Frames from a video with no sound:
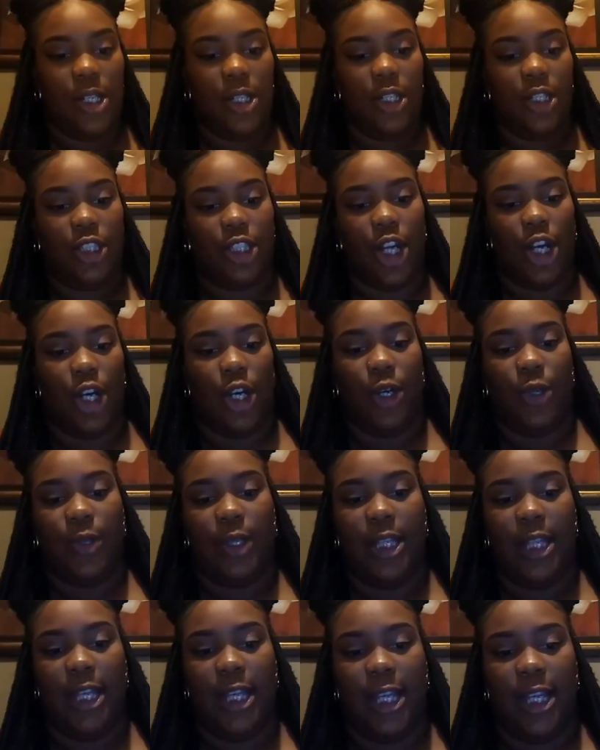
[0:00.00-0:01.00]

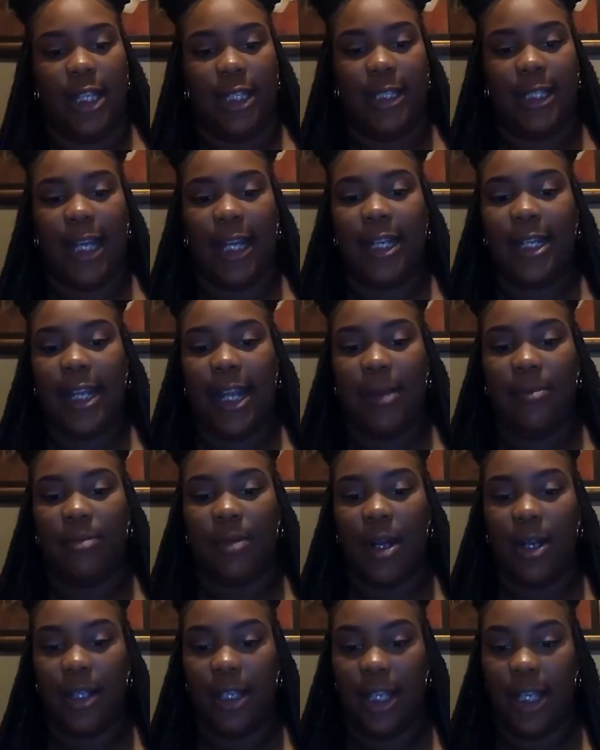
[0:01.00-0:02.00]
So the secondary
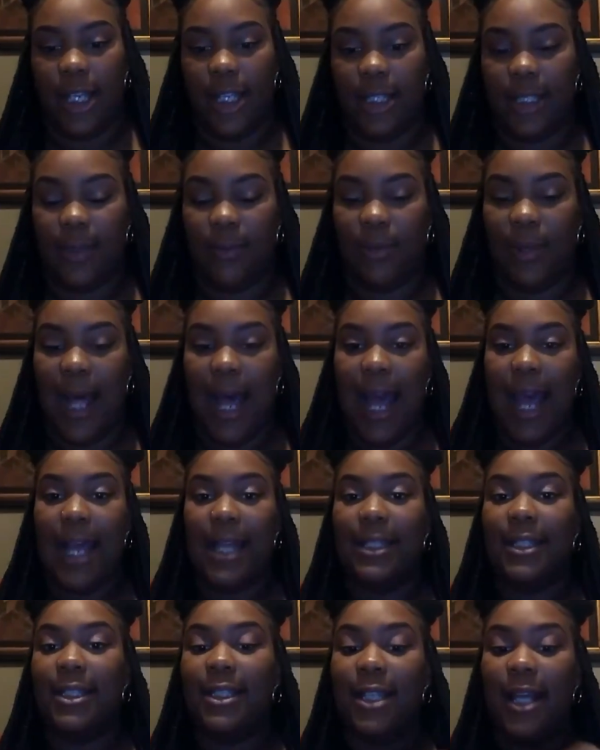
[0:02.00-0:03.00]
bronchi
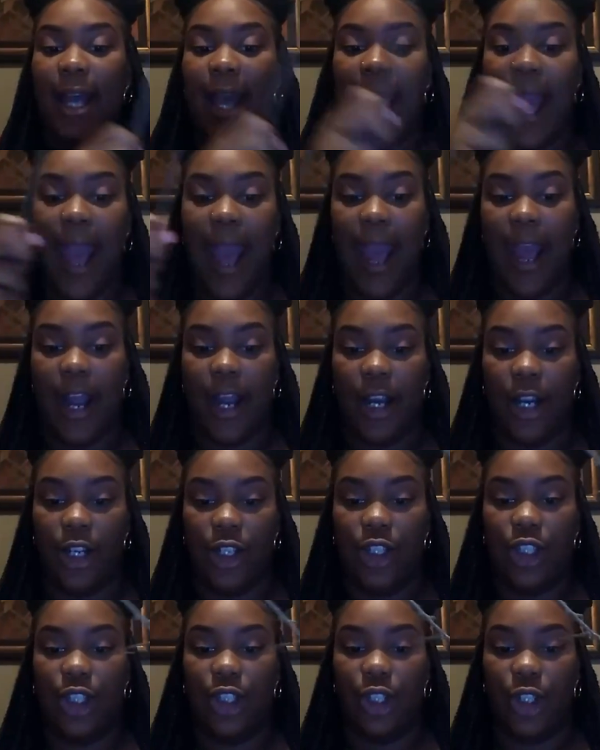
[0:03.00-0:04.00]
supplies
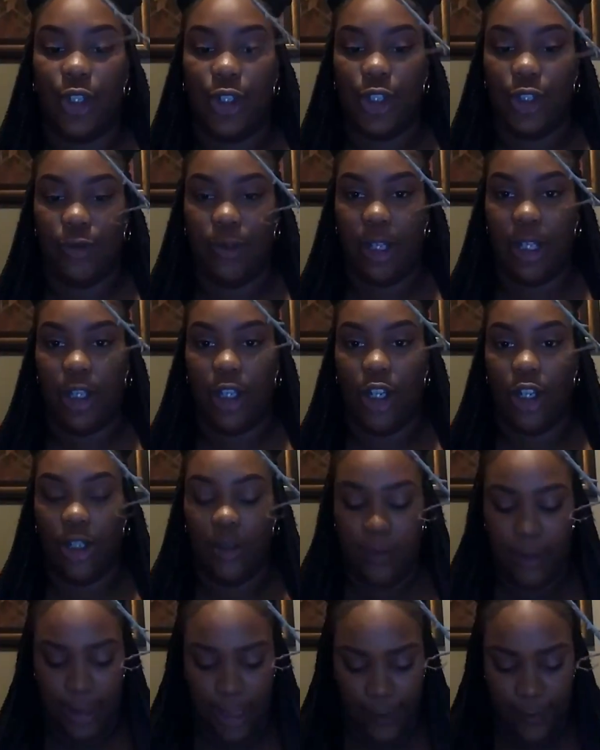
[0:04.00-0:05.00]
air to those three
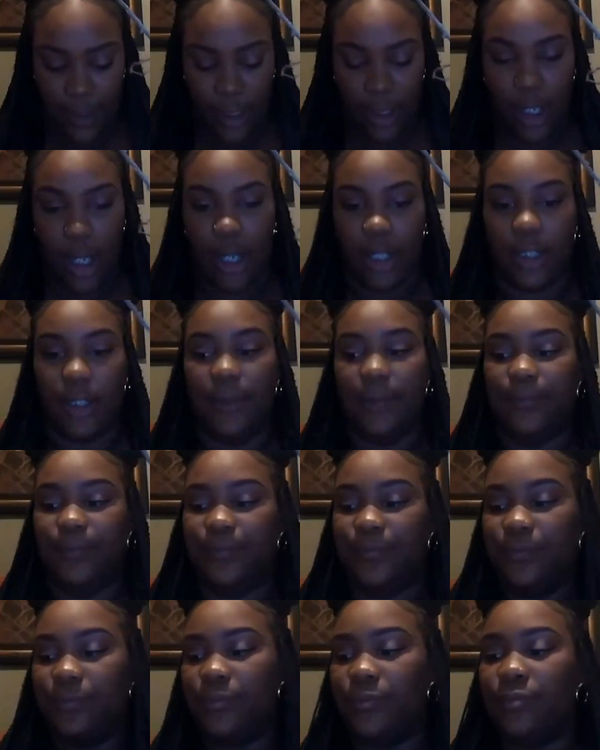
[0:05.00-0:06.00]
lobes of the lung.
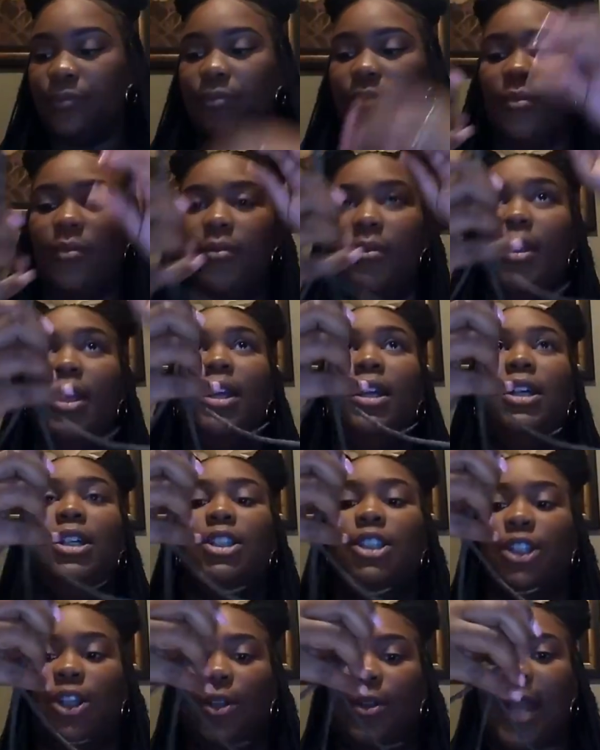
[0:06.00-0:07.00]

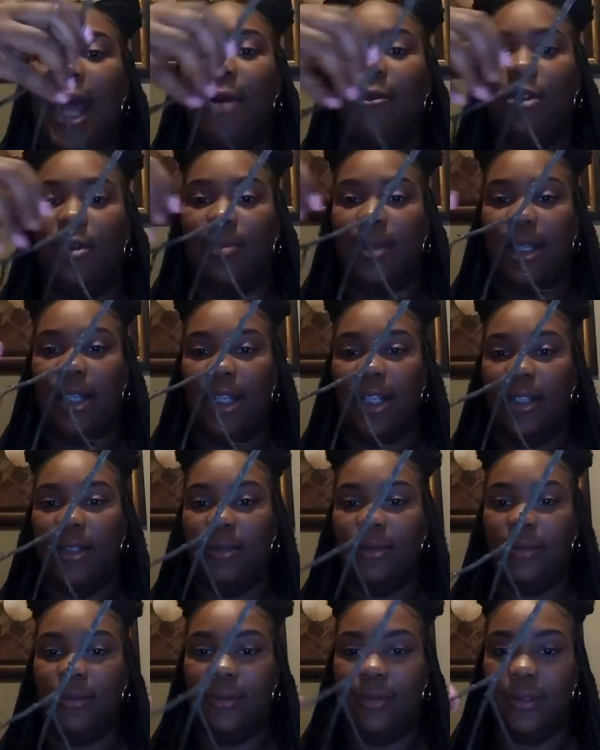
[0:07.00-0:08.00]
So that would
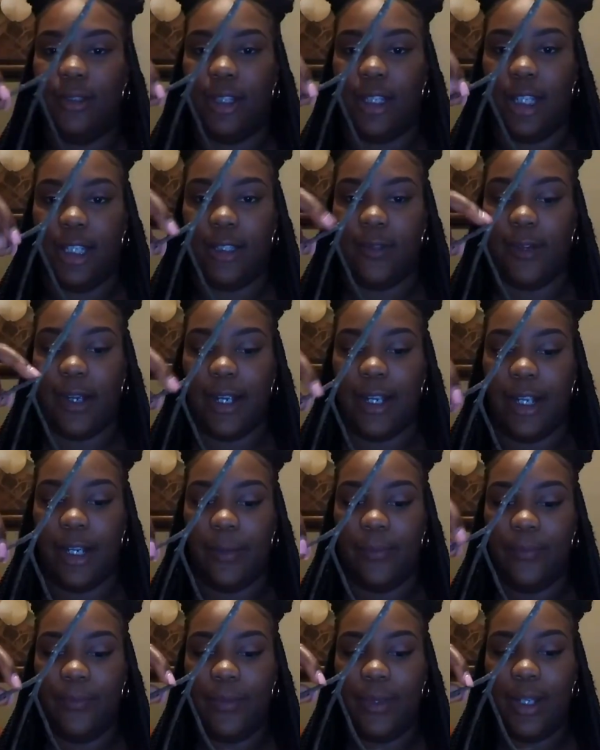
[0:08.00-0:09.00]
be this right
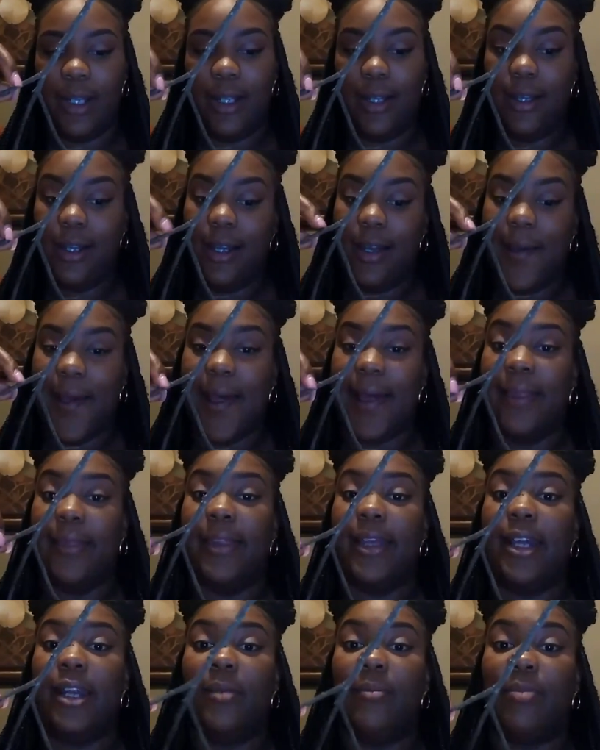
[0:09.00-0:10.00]
here.
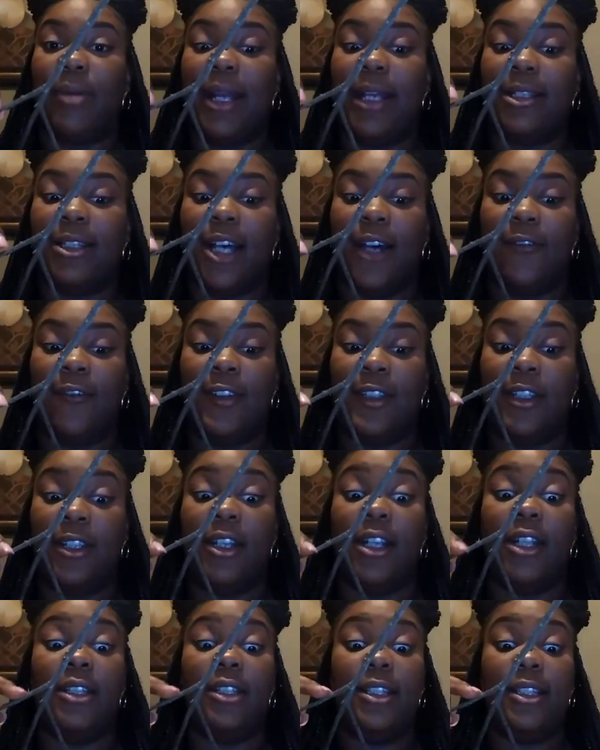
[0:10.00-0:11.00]
And then it breaks off into
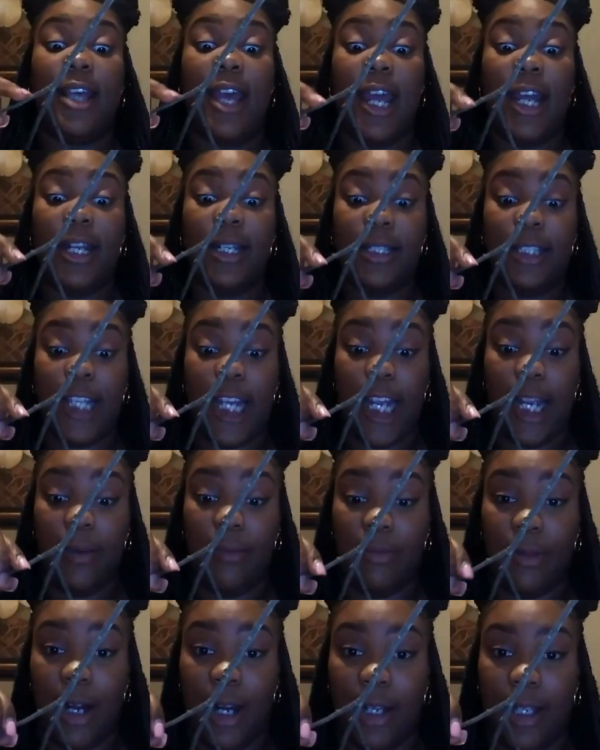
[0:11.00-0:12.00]
the tertiary
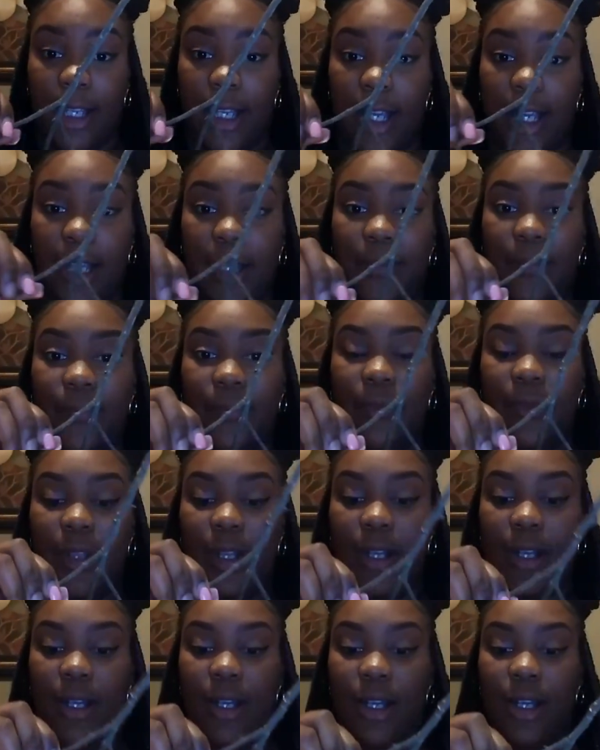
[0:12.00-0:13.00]
bronchi,
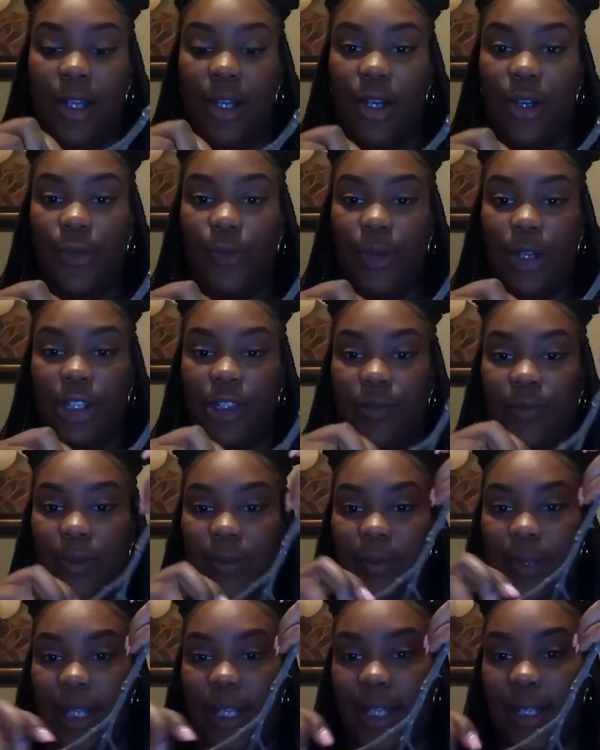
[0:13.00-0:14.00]
which
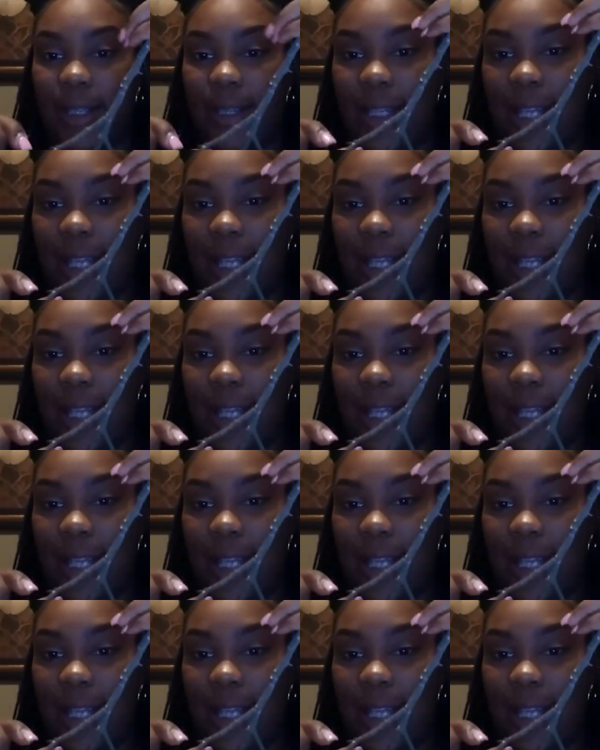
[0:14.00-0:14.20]
would be